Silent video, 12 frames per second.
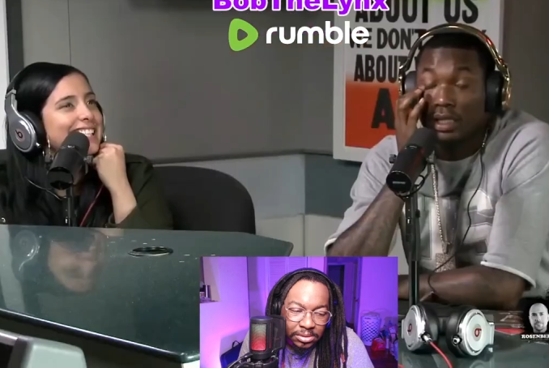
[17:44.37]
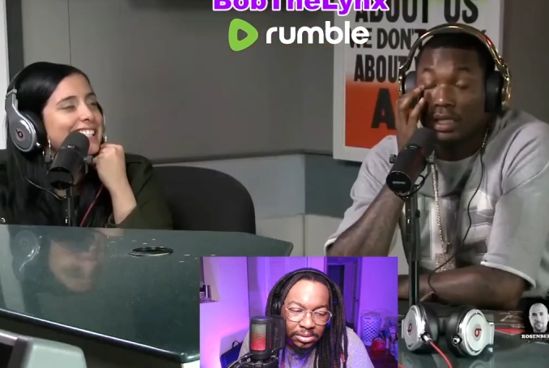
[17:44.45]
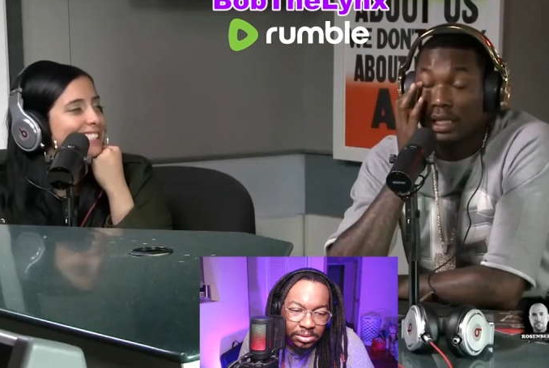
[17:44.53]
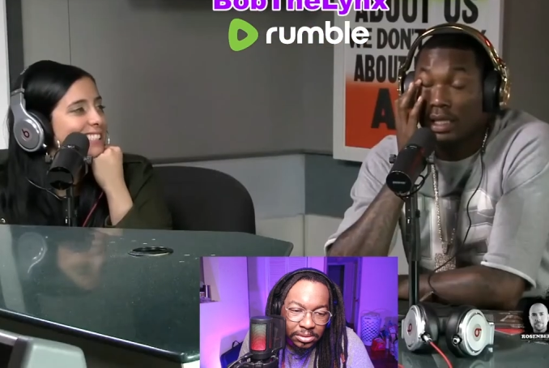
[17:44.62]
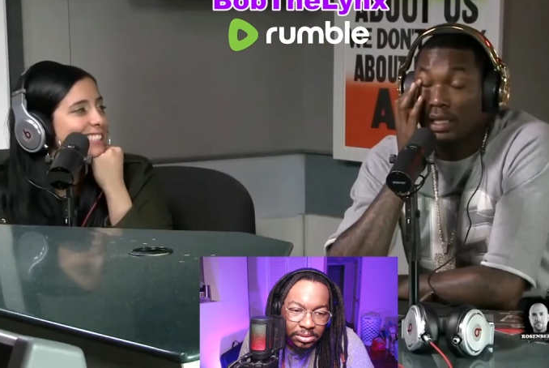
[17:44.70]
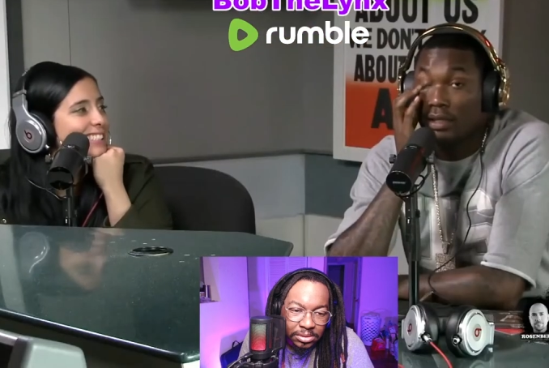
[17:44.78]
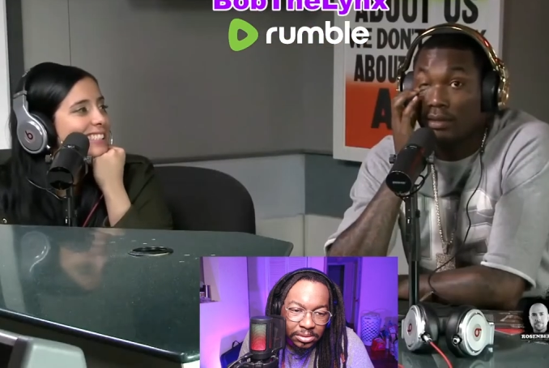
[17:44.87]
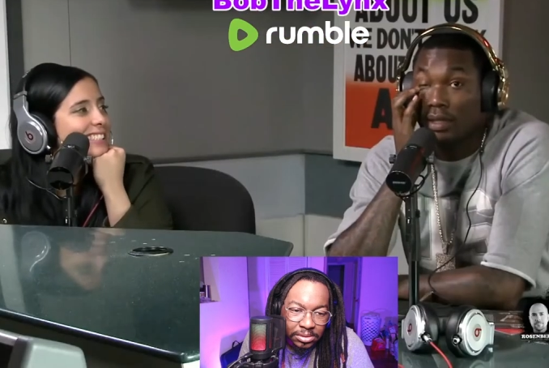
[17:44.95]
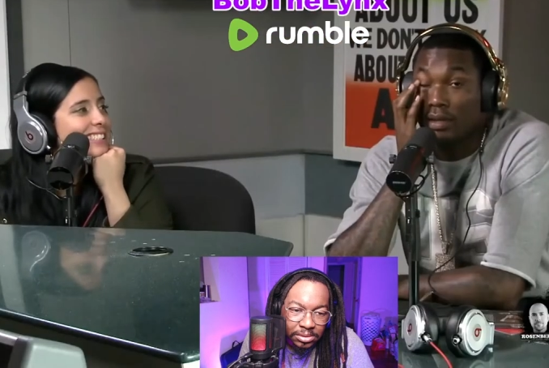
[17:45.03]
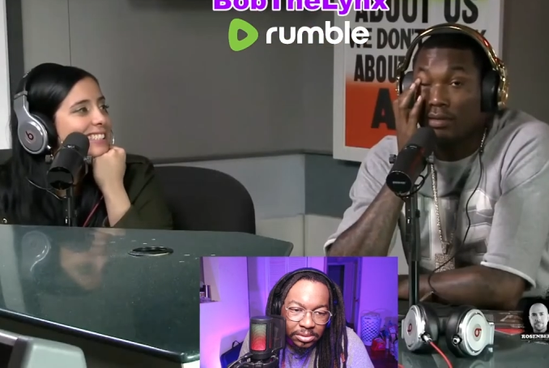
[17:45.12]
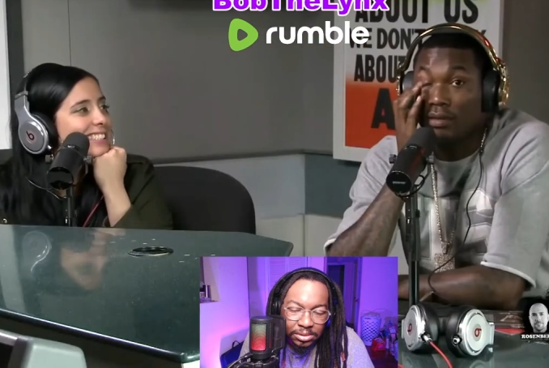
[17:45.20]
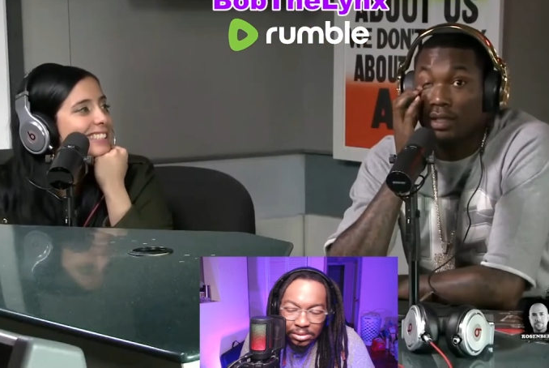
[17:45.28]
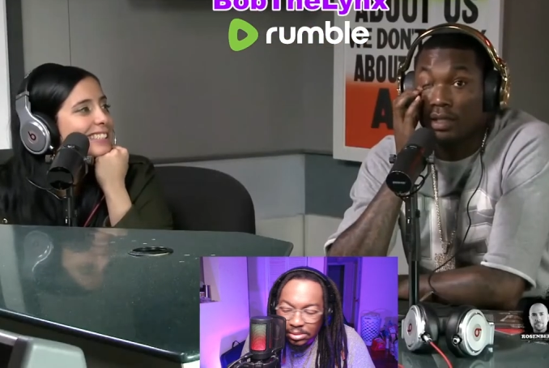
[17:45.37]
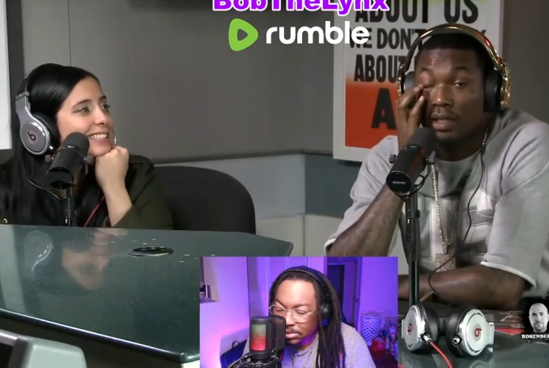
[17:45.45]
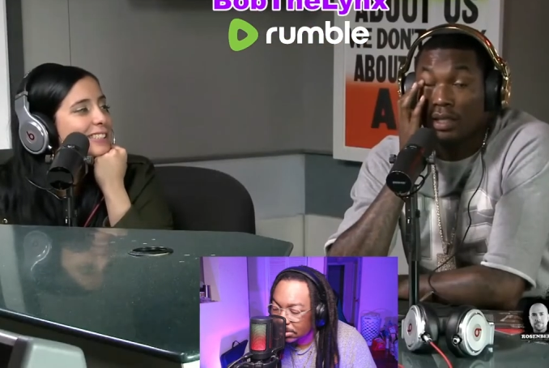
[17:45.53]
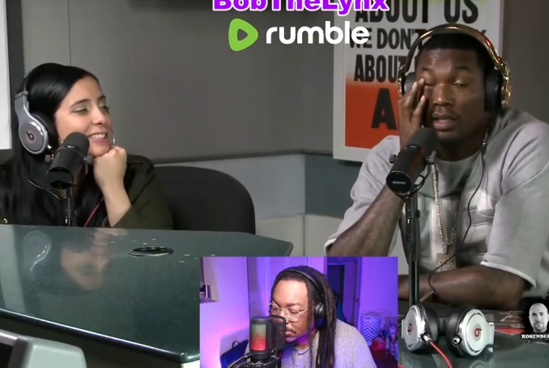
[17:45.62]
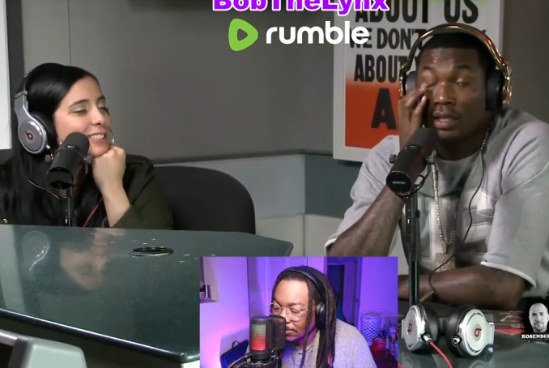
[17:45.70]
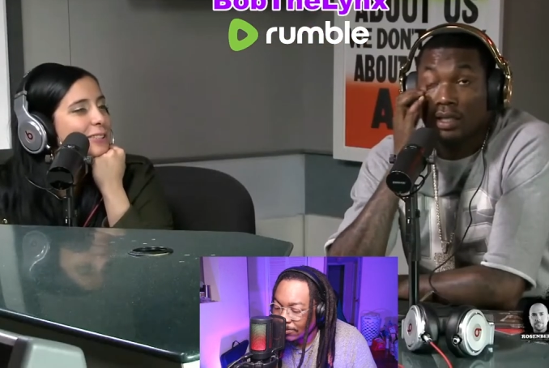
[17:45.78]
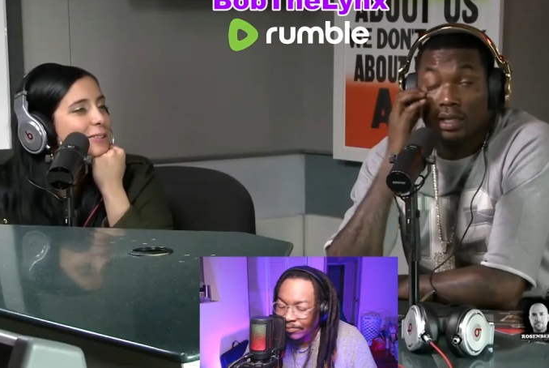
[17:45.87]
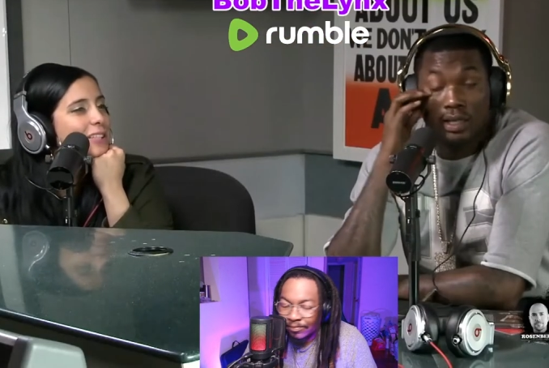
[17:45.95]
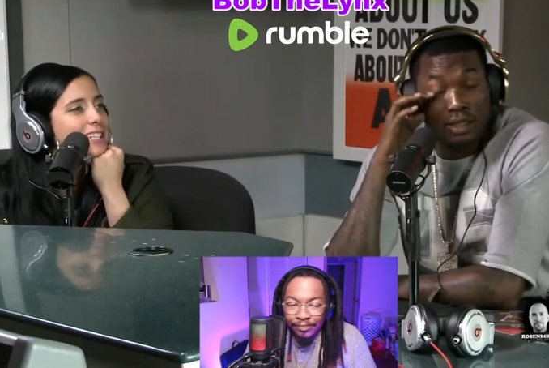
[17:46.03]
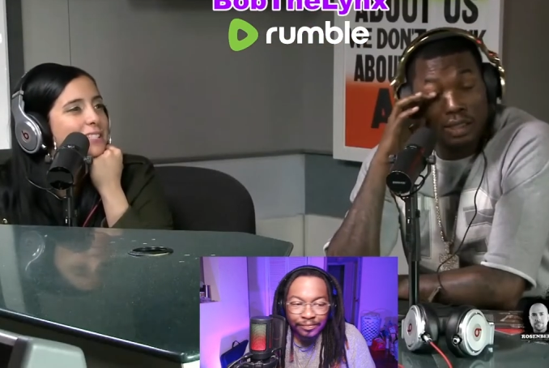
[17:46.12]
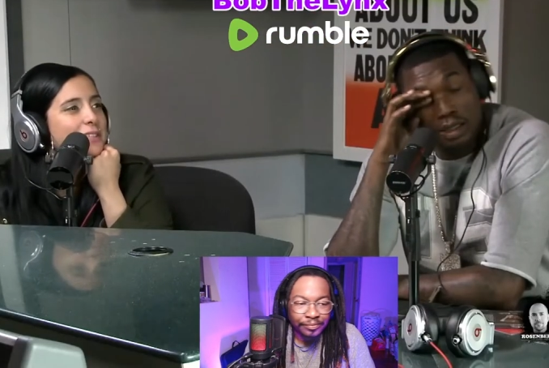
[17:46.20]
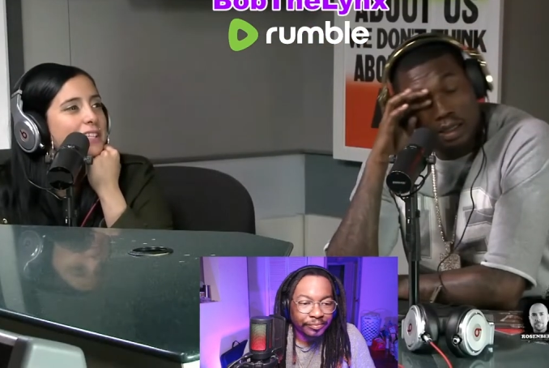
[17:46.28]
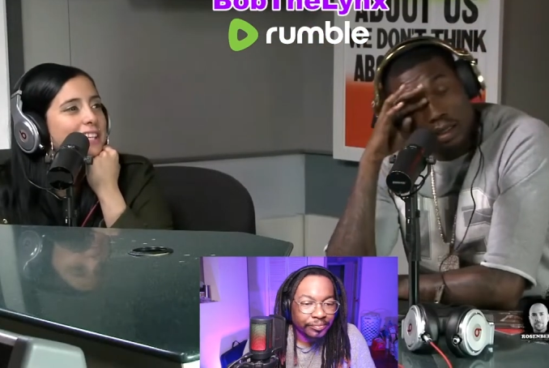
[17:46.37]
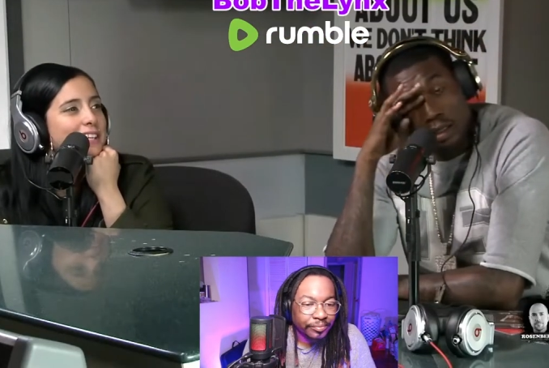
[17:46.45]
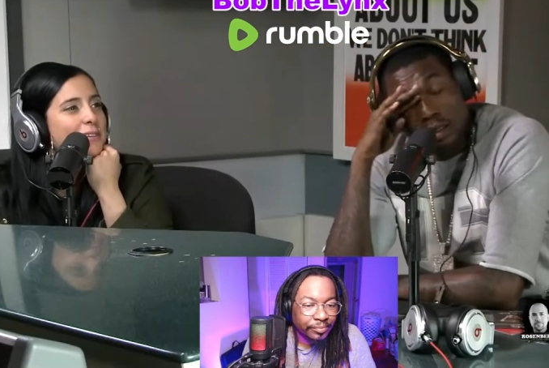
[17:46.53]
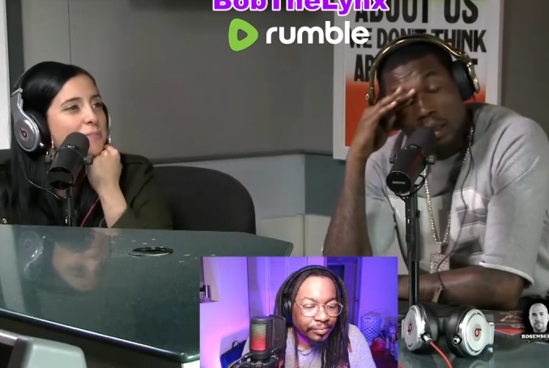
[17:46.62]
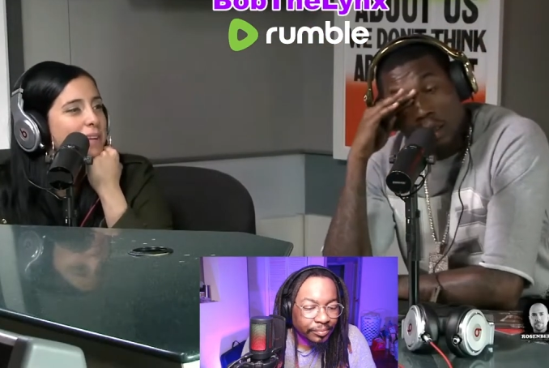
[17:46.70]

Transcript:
Speaker 1: ask for forgiveness for what he did with